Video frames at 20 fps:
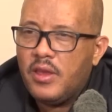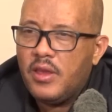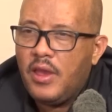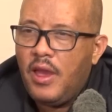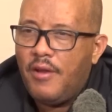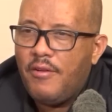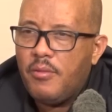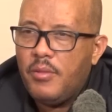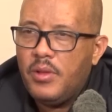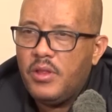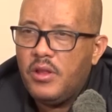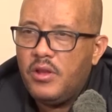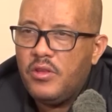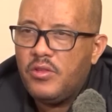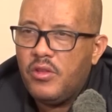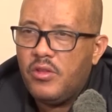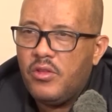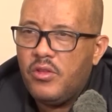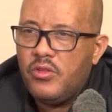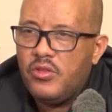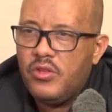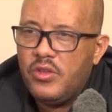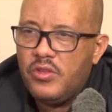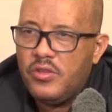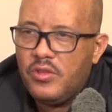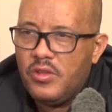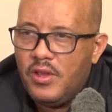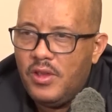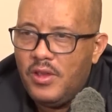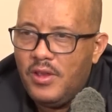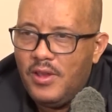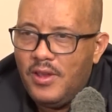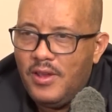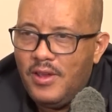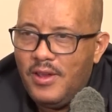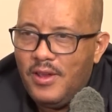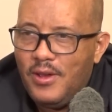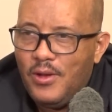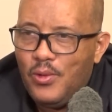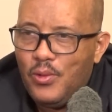government institutions
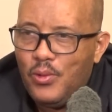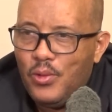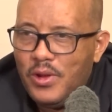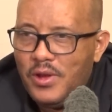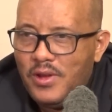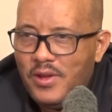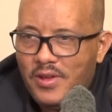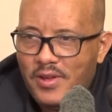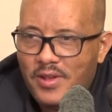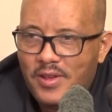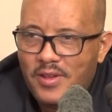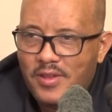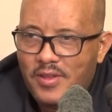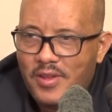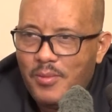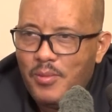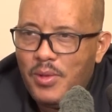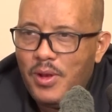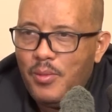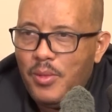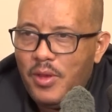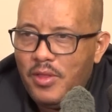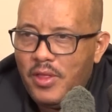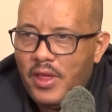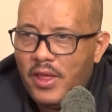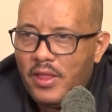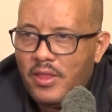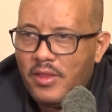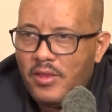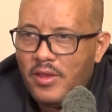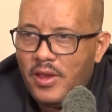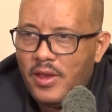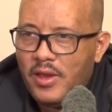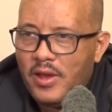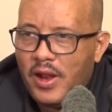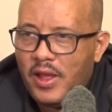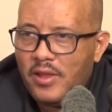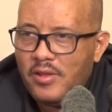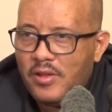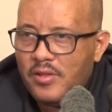would simply mean that
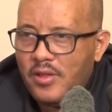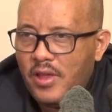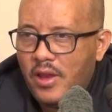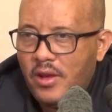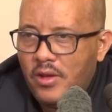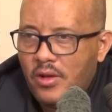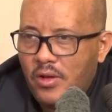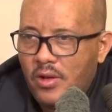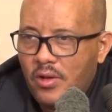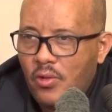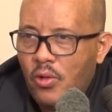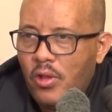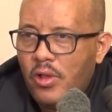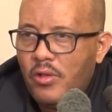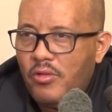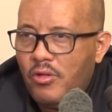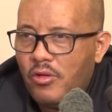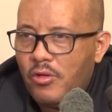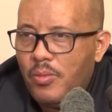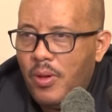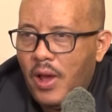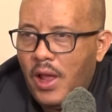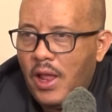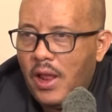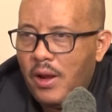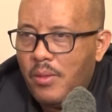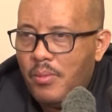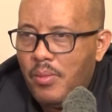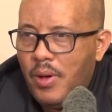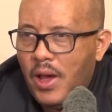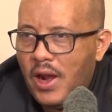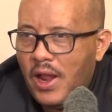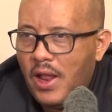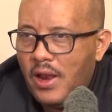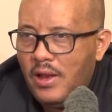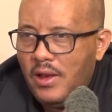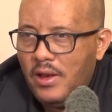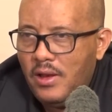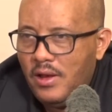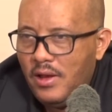rather than going for
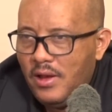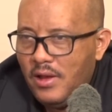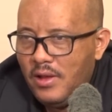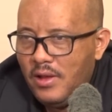parallel